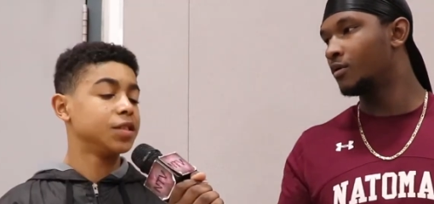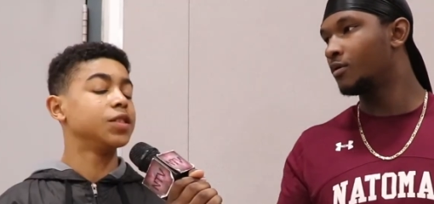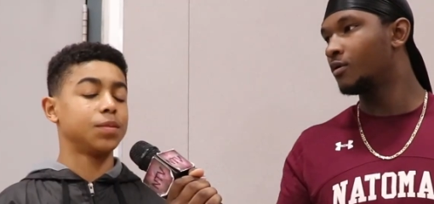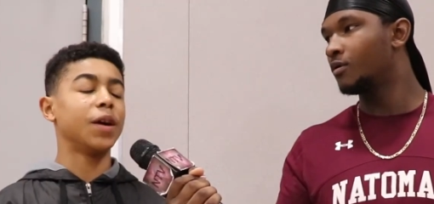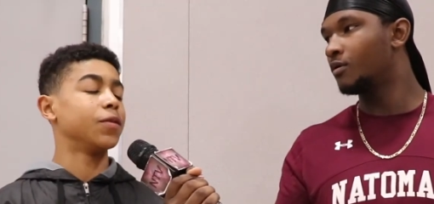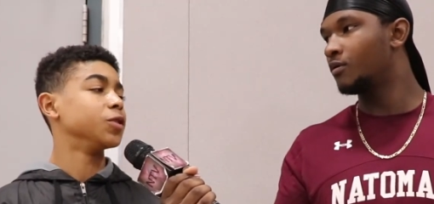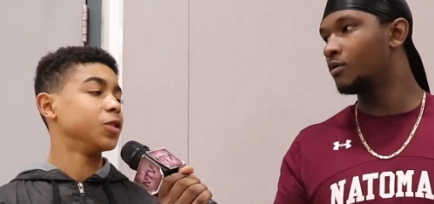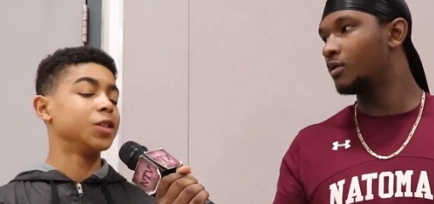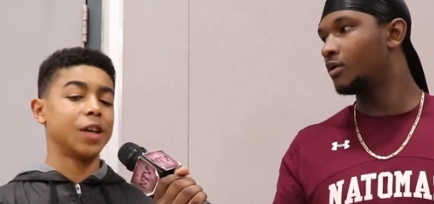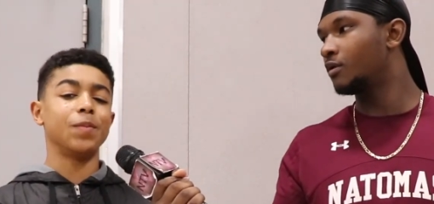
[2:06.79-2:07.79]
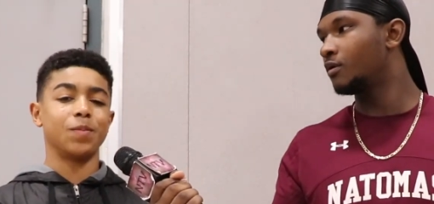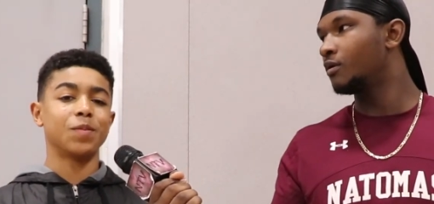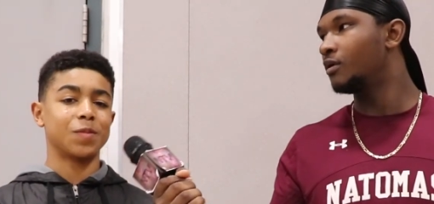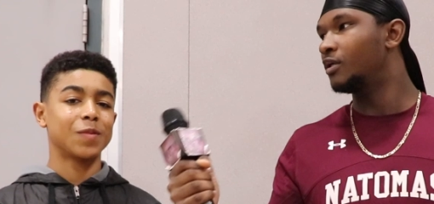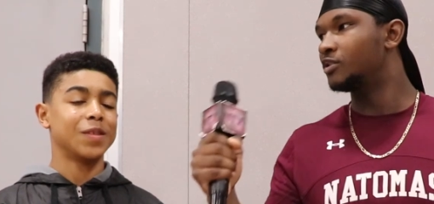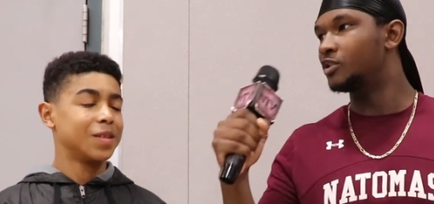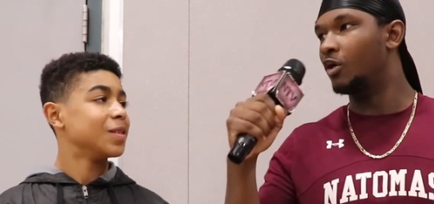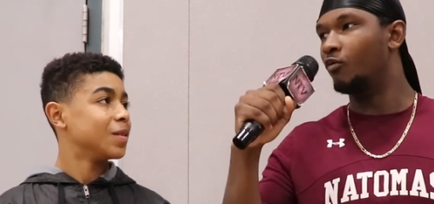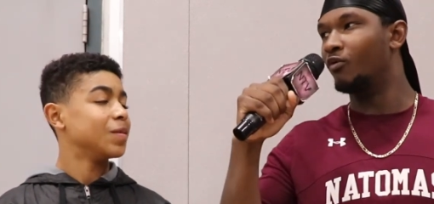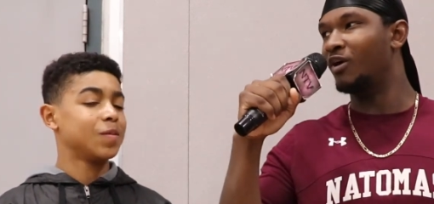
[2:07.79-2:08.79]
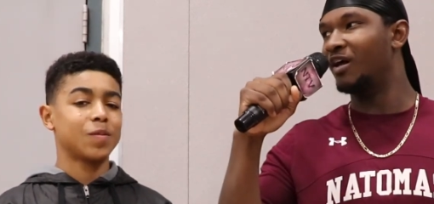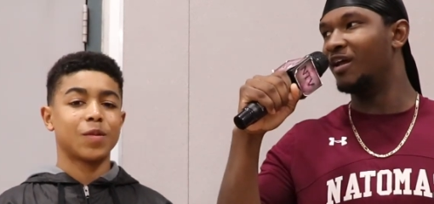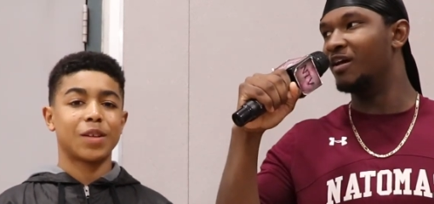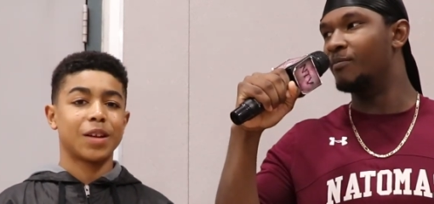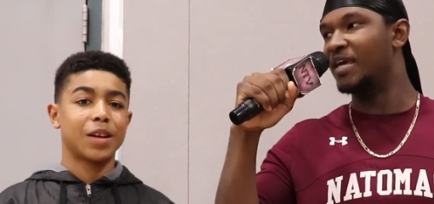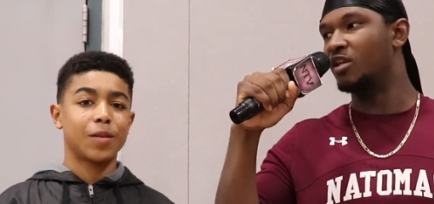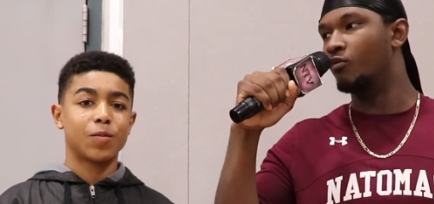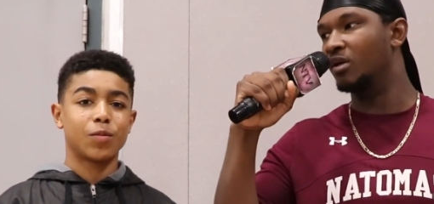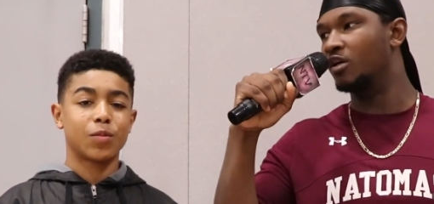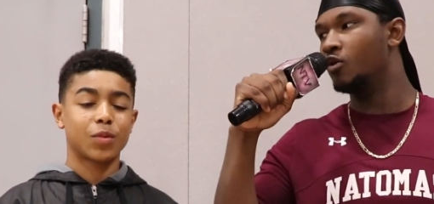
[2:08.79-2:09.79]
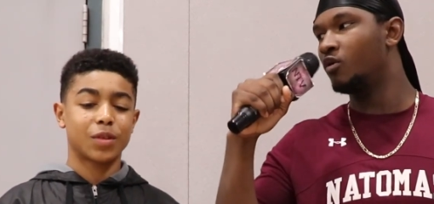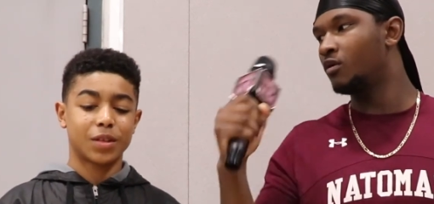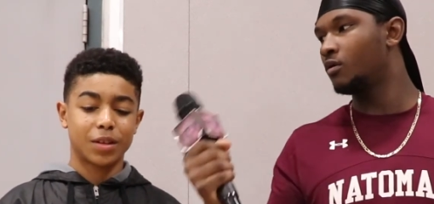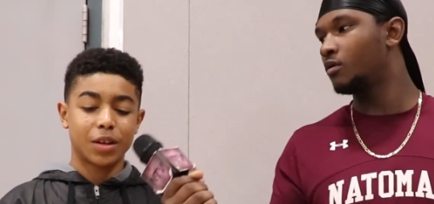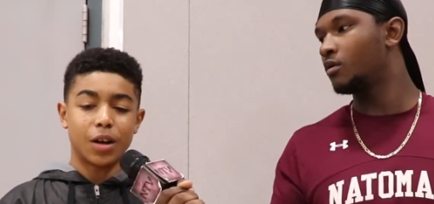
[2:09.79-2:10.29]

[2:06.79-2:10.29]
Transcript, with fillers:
Speaker 1: This is my first year, yeah. So what uh, made you want to do it?